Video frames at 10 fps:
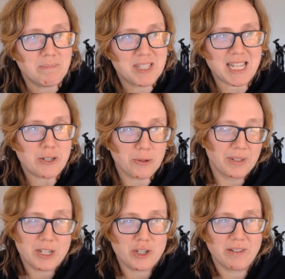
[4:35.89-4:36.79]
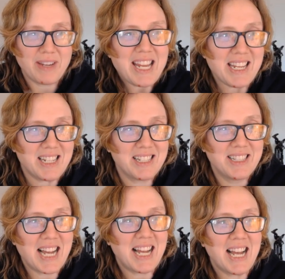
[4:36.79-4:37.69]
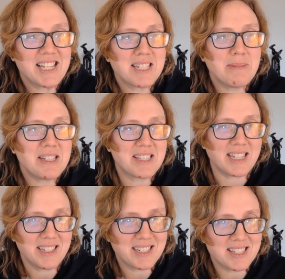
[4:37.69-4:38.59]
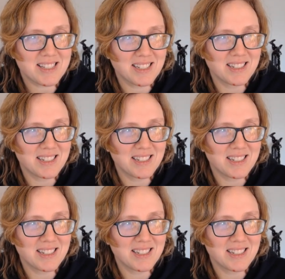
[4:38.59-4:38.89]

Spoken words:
central digit of 8. That has to be 6.